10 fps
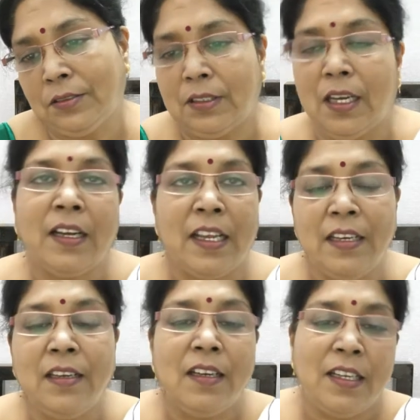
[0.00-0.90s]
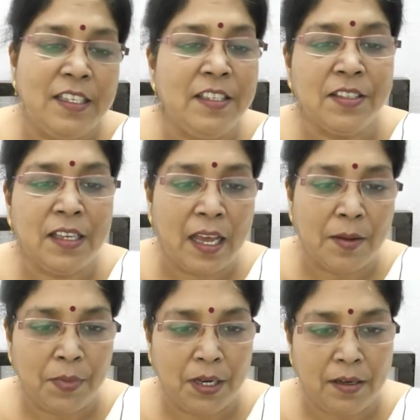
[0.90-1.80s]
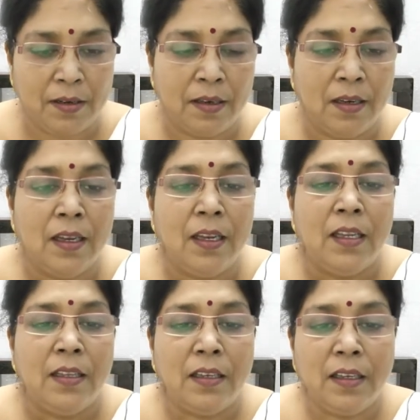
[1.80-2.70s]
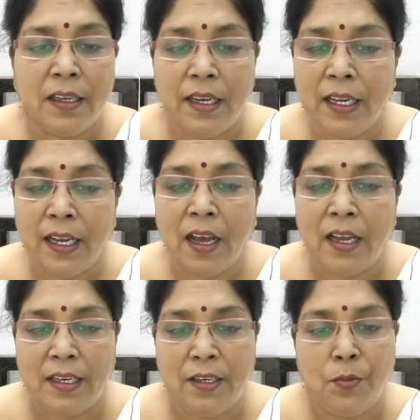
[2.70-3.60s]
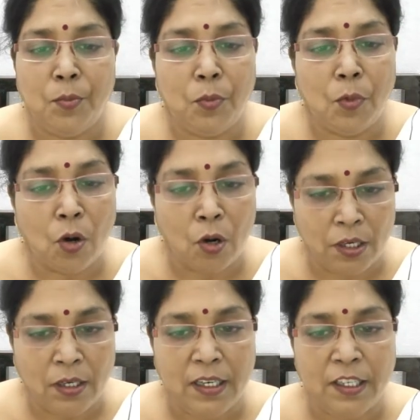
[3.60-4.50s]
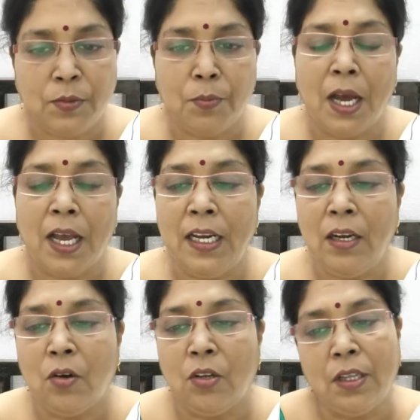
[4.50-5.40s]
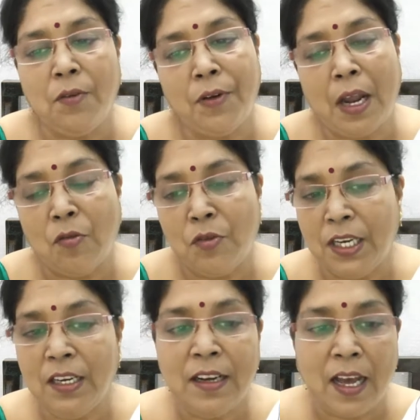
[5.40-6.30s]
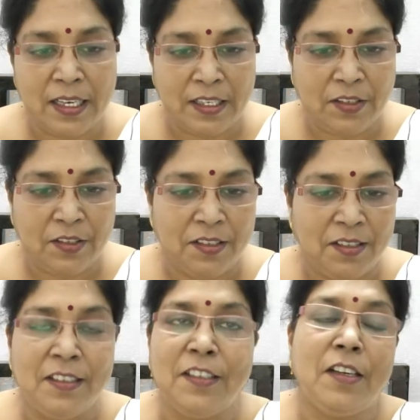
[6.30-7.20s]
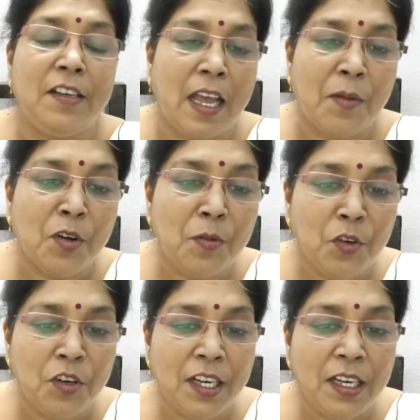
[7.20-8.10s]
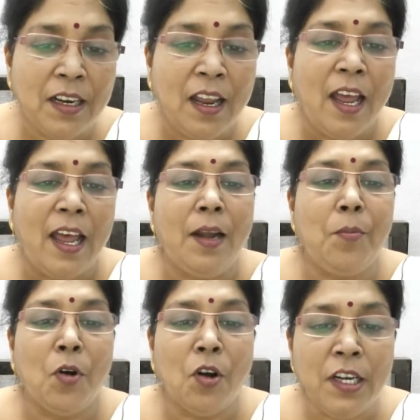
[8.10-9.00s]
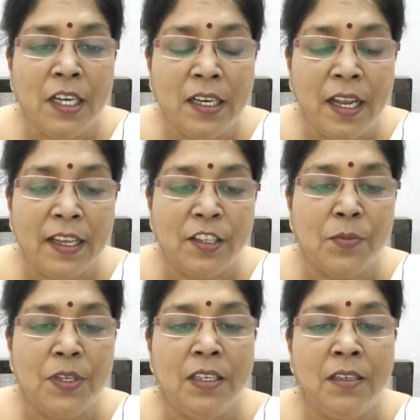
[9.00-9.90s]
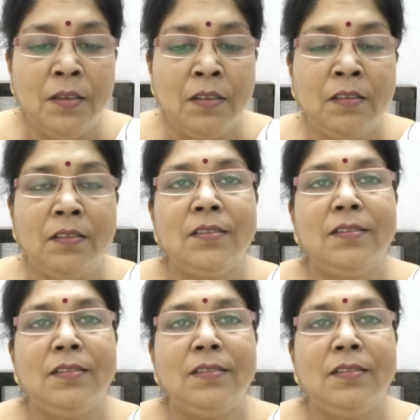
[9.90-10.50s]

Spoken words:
again he is climbing. The grey-eyed moon smiled on the frowning night. It is the time of morning, and morning has been